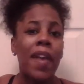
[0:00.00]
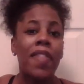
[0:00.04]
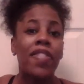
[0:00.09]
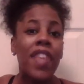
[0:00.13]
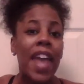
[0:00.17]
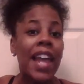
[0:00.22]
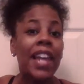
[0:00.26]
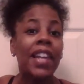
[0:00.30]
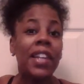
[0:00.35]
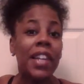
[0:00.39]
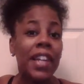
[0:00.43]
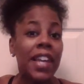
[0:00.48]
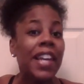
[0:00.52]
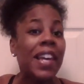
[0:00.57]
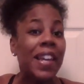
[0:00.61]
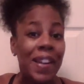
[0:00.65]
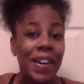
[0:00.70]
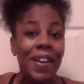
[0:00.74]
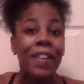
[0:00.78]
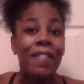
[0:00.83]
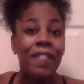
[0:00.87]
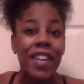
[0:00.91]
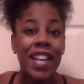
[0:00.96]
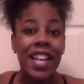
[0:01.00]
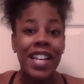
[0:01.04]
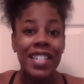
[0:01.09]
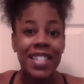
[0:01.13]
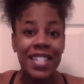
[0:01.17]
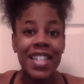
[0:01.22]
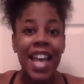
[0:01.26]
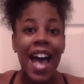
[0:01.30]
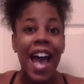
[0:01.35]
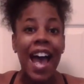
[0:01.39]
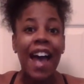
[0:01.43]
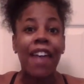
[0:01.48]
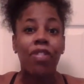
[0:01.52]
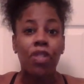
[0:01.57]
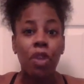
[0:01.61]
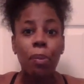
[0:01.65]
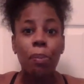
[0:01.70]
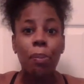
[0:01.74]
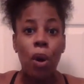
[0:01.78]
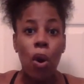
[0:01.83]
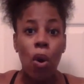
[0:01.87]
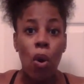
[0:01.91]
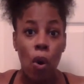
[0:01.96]
And they lived inside
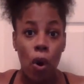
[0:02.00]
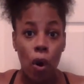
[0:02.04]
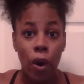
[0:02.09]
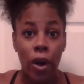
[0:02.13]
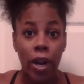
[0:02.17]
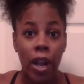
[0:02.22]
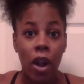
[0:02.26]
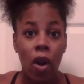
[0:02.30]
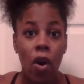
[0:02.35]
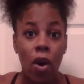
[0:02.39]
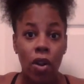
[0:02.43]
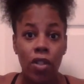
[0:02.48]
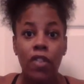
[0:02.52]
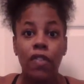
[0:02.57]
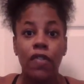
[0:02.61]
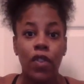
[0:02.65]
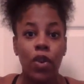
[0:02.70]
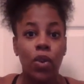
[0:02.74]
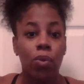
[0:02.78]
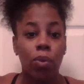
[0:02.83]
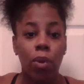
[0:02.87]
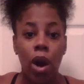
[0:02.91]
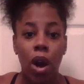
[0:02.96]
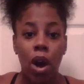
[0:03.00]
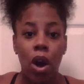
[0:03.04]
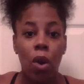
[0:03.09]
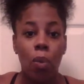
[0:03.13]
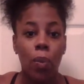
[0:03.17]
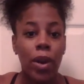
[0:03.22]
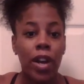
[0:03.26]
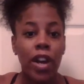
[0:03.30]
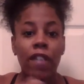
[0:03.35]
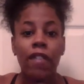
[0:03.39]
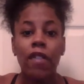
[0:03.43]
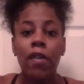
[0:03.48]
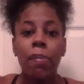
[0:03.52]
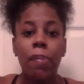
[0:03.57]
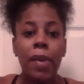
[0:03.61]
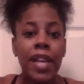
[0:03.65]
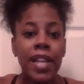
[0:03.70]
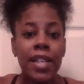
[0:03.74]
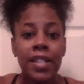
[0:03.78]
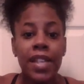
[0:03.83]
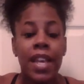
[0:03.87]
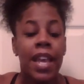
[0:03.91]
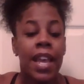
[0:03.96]
the morgue or the funeral home. Whatever it
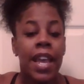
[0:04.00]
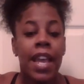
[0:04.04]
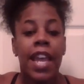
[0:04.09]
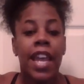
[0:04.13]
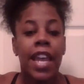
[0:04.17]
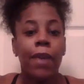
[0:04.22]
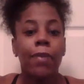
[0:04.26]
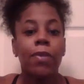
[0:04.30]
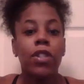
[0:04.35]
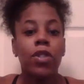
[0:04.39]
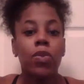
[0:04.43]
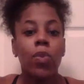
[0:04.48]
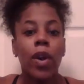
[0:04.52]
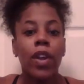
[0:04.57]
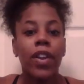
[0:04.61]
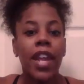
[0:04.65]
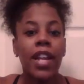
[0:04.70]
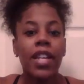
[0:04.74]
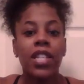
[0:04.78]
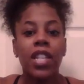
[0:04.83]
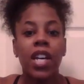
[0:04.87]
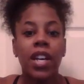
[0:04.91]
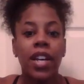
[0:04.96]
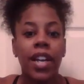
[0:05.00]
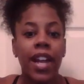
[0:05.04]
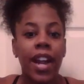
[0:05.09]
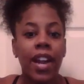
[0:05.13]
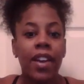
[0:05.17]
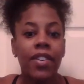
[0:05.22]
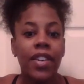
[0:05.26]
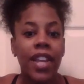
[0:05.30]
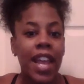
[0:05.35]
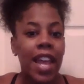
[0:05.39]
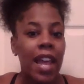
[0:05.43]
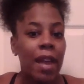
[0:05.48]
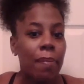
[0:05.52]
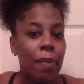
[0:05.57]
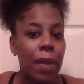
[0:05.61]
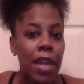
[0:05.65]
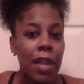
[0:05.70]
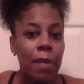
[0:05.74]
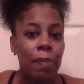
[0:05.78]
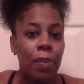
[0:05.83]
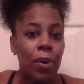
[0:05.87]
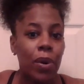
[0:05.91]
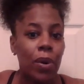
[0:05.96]
is, it was where they took care of dead
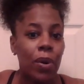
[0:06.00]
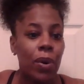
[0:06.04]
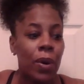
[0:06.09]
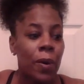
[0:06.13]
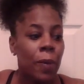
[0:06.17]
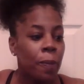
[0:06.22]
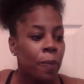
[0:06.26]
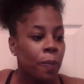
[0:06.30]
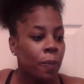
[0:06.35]
people